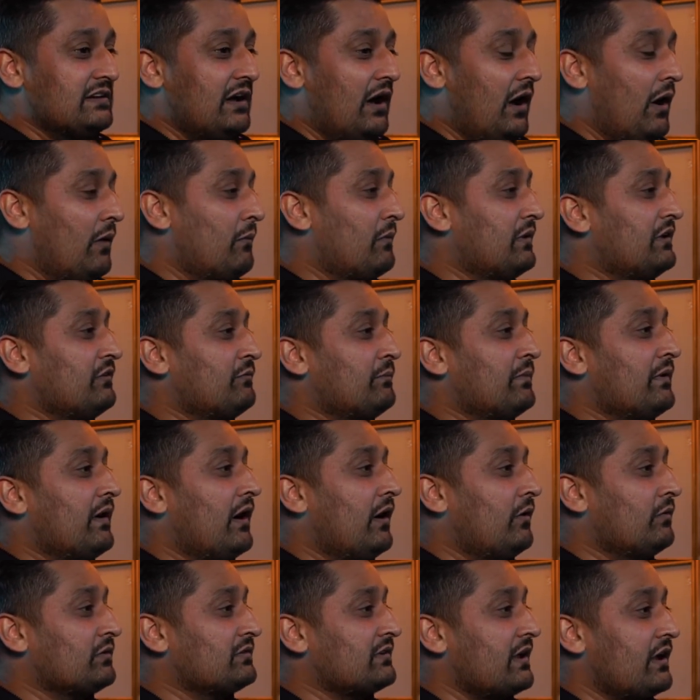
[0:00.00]
I
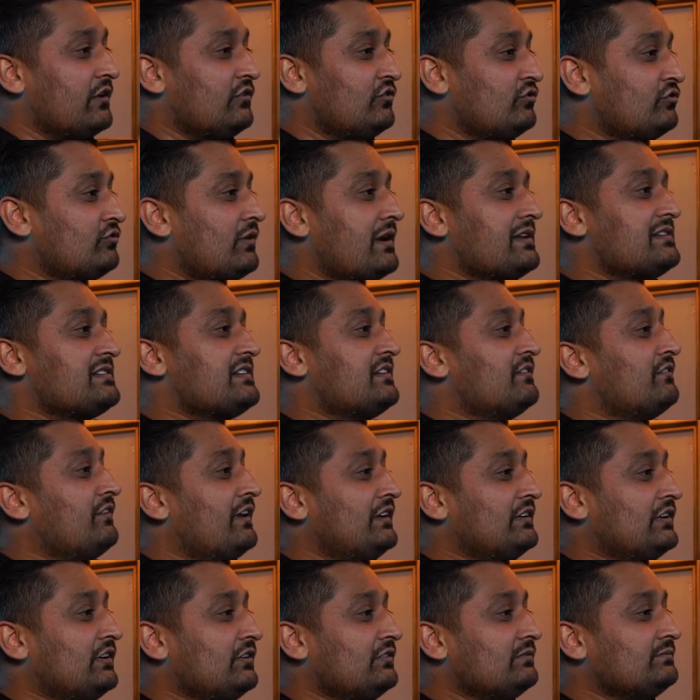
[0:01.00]
was going straight to the
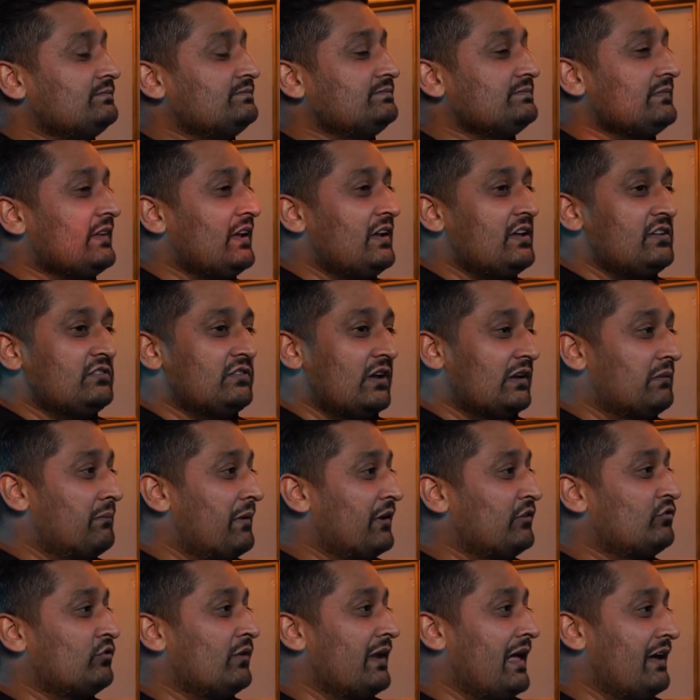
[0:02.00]
venue, so I had to
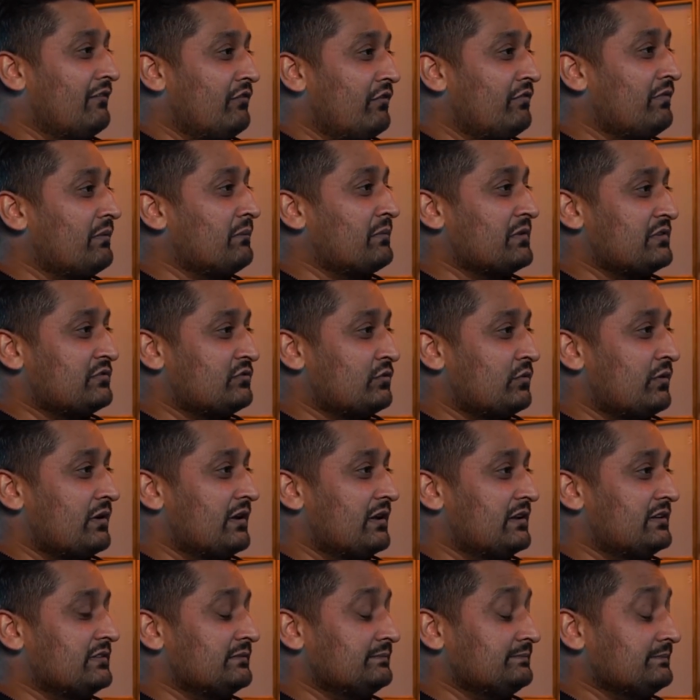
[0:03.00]
make sure that everything was sorted.